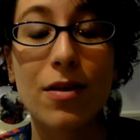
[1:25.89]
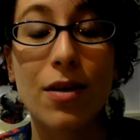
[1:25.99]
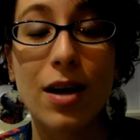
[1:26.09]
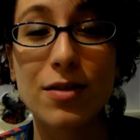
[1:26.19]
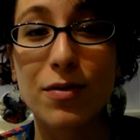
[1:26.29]

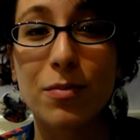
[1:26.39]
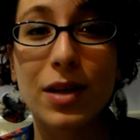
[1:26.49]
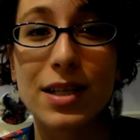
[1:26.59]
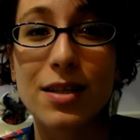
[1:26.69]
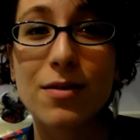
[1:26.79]
Thoughts from
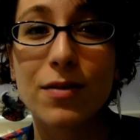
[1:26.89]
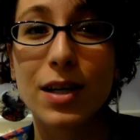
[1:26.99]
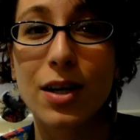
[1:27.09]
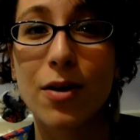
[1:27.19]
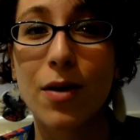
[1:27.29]
Places
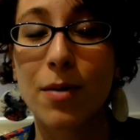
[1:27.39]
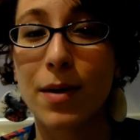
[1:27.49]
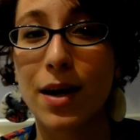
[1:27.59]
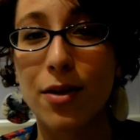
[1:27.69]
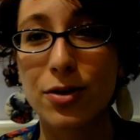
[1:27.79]
video on my
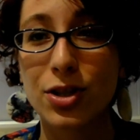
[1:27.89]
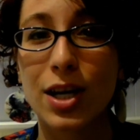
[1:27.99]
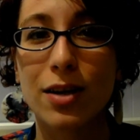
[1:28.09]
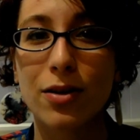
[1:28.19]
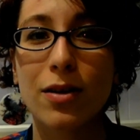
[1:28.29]
other
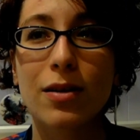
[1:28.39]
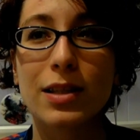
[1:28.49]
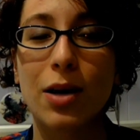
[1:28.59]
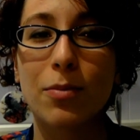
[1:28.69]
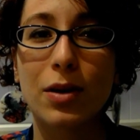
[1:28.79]
channel
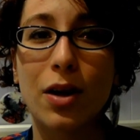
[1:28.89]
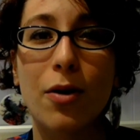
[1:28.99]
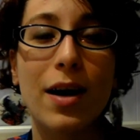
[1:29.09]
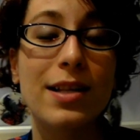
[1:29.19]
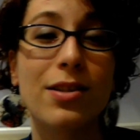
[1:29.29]
down
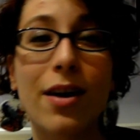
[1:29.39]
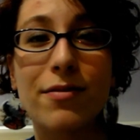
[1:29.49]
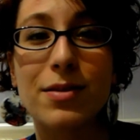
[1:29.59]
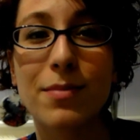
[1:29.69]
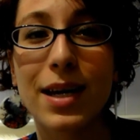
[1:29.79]
below. I still have
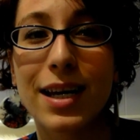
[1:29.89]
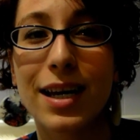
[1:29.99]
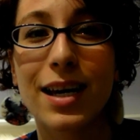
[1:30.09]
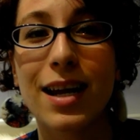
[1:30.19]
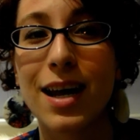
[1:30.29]
to make
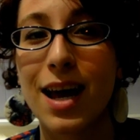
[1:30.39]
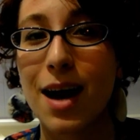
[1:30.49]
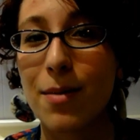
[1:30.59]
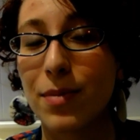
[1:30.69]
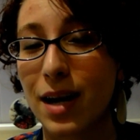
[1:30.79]
it,
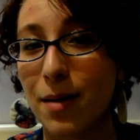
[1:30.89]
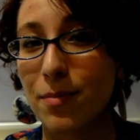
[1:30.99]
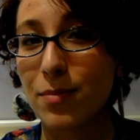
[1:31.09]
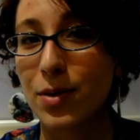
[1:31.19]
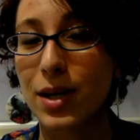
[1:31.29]
but I'm
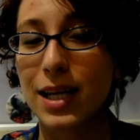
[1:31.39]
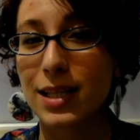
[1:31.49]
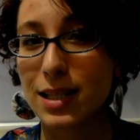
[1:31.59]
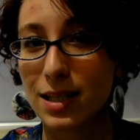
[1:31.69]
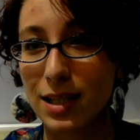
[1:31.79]
putting
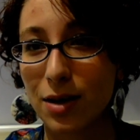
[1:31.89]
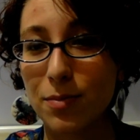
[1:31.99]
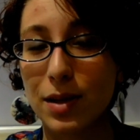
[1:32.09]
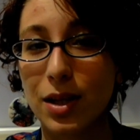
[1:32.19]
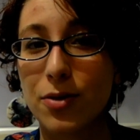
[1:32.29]
it down
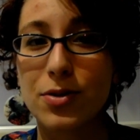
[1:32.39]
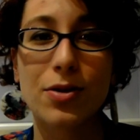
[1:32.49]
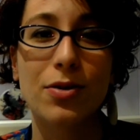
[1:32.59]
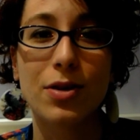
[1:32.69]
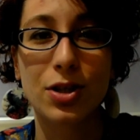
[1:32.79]
below so
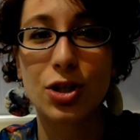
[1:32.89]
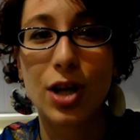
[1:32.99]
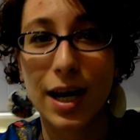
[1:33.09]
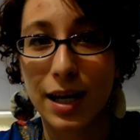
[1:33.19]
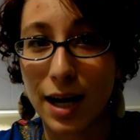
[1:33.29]
you can
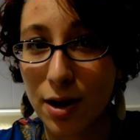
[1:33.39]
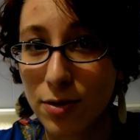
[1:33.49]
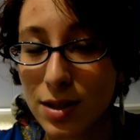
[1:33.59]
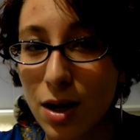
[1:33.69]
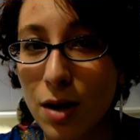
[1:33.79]
check it
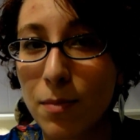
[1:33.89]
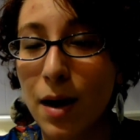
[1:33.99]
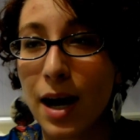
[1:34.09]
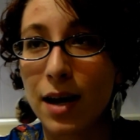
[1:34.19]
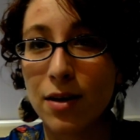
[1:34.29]
out on
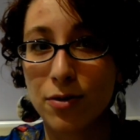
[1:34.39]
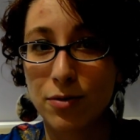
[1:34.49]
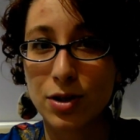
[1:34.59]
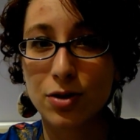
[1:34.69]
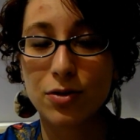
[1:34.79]
my
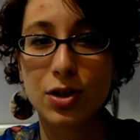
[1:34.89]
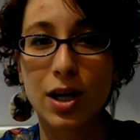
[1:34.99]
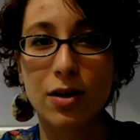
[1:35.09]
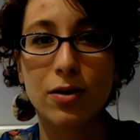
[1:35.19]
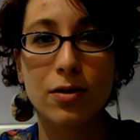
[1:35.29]
original
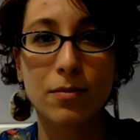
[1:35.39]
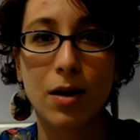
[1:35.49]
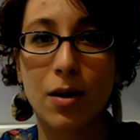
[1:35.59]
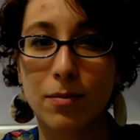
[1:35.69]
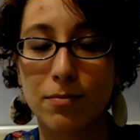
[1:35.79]
channel
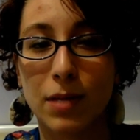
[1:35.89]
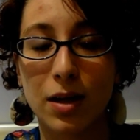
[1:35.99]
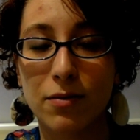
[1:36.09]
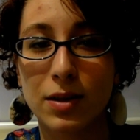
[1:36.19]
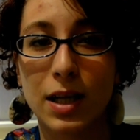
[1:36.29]
on
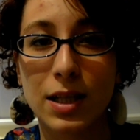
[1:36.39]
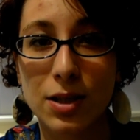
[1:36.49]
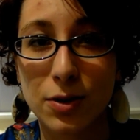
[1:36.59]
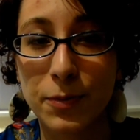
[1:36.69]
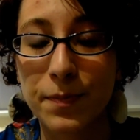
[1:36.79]

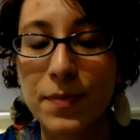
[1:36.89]
BellaV92.